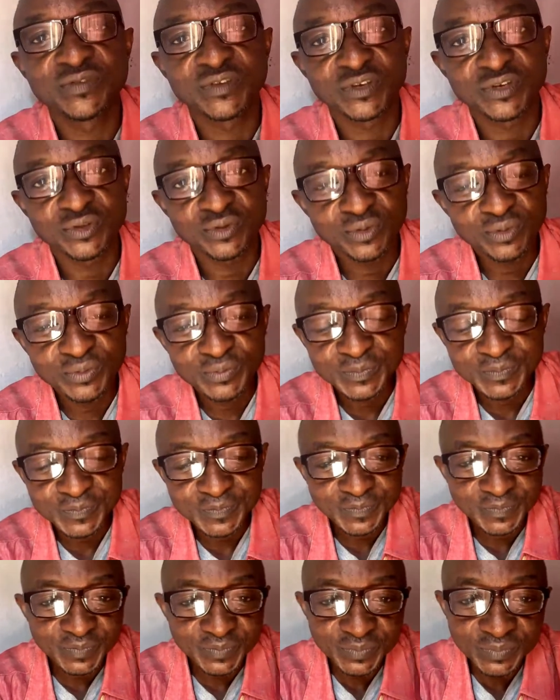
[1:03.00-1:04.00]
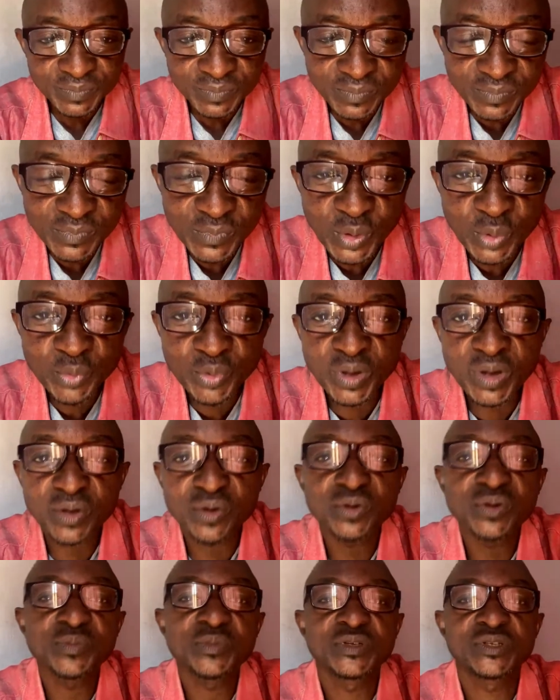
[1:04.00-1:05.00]
video, we are
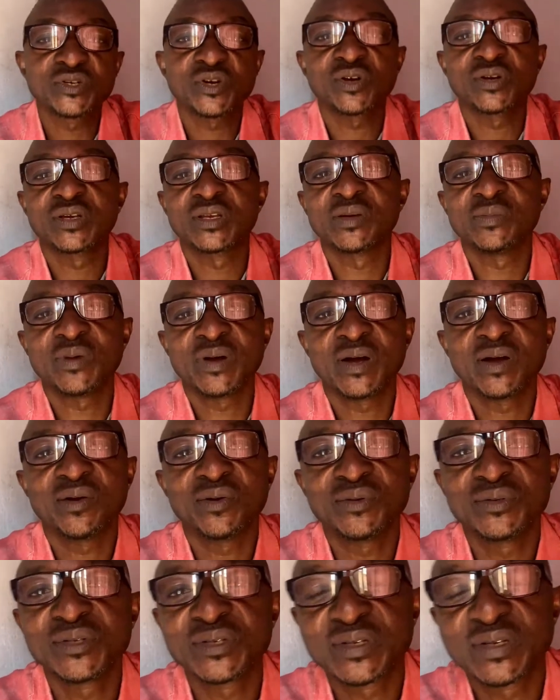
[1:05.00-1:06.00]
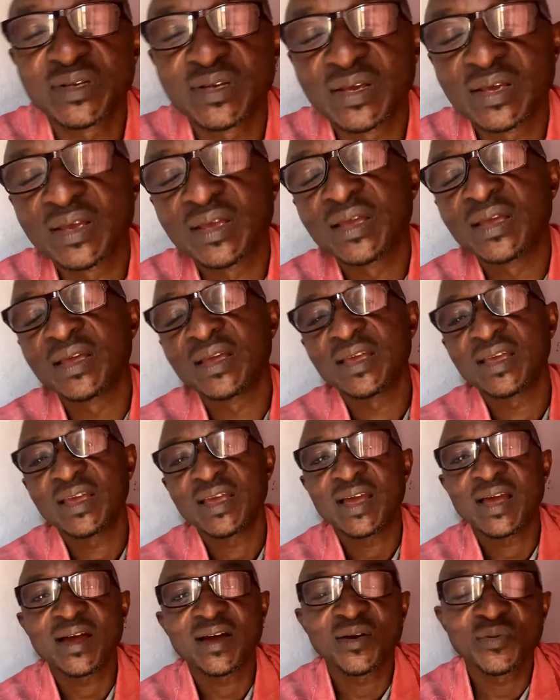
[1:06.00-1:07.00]
going to be talking about
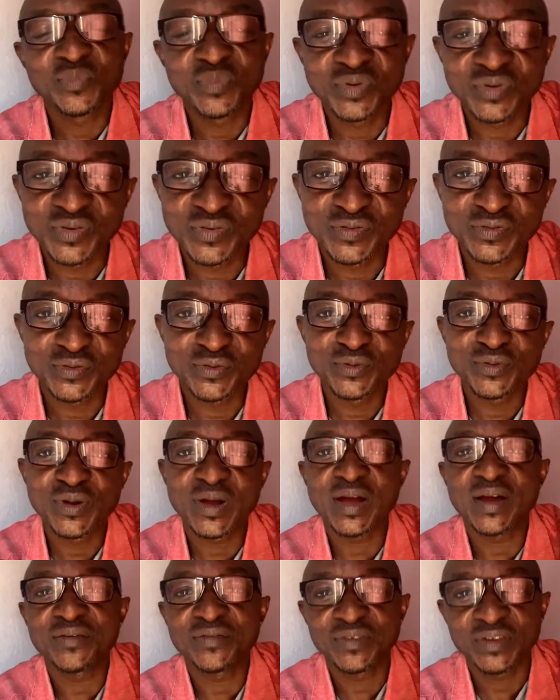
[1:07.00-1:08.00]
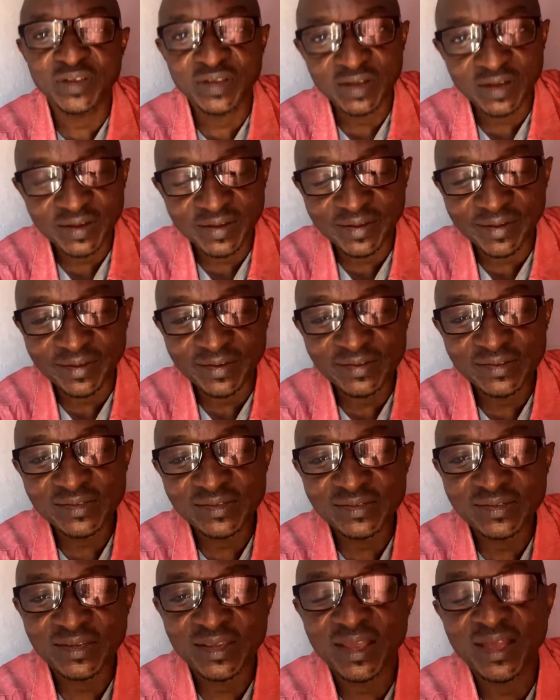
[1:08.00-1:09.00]
how beautiful Africa
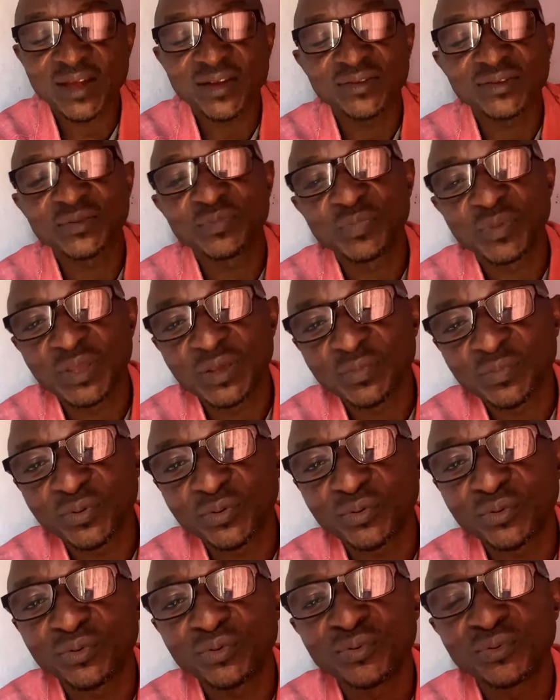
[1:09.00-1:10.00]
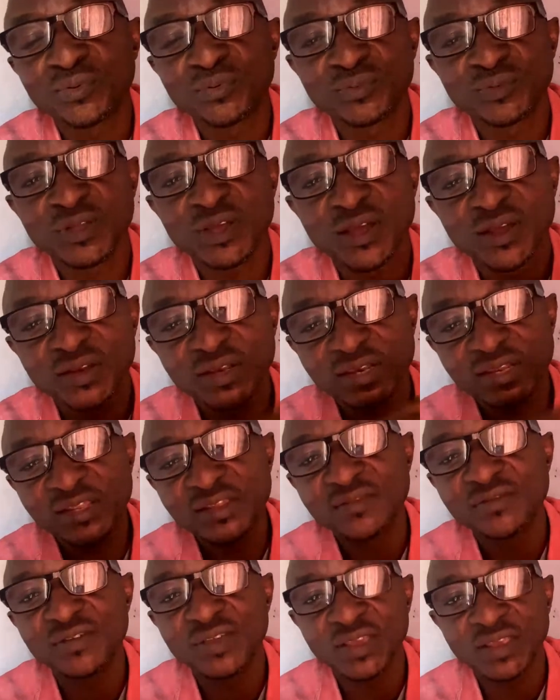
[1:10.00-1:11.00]
is, how the people that
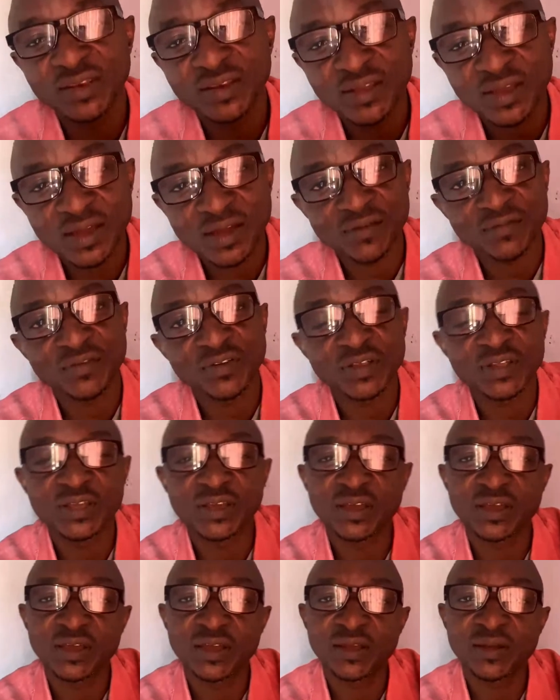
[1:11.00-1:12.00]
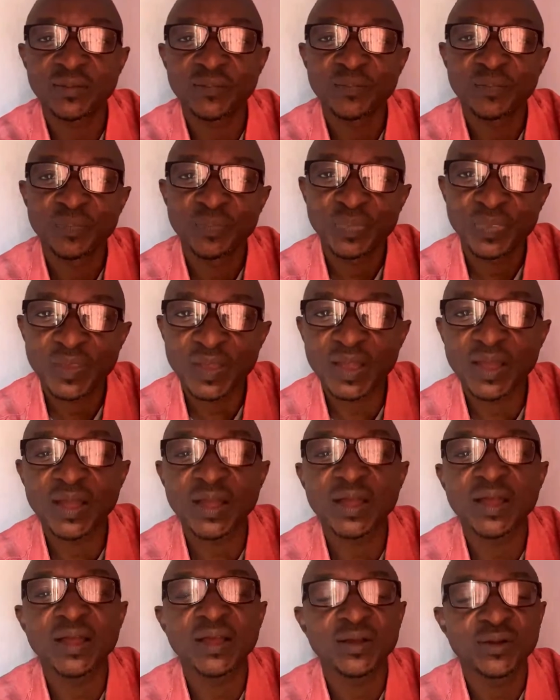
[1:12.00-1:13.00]
live in Africa
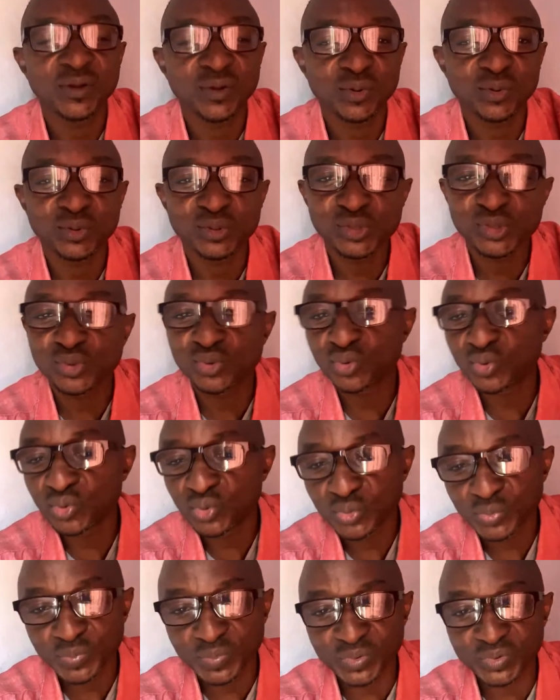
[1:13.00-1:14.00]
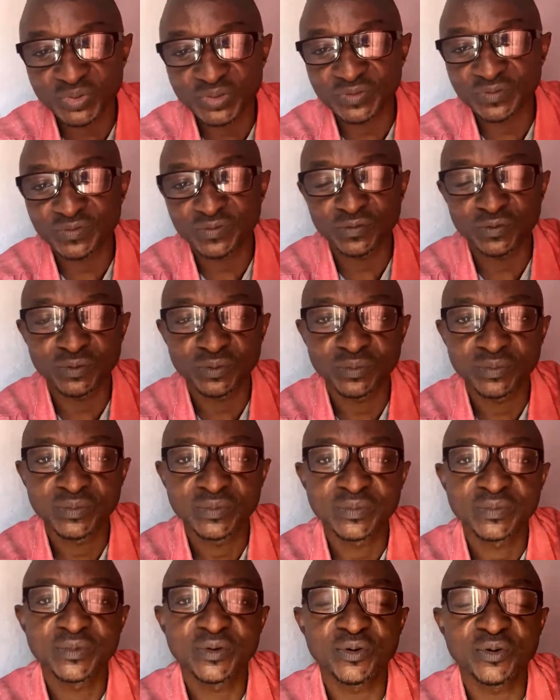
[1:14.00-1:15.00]
are also beautiful,
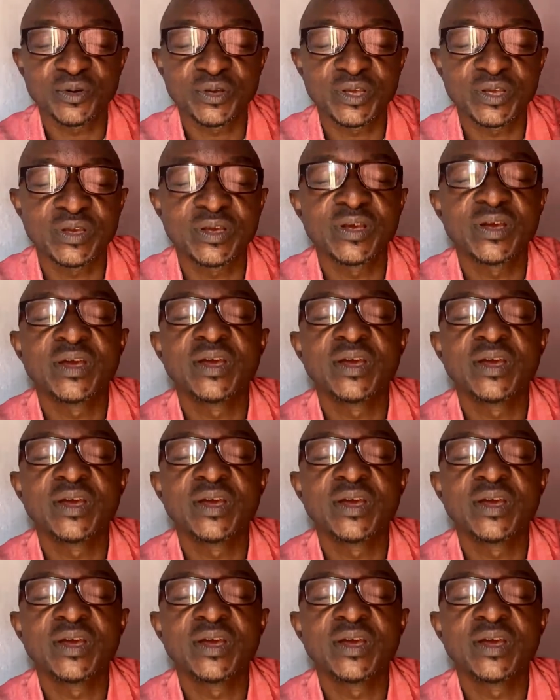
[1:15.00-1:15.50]
okay,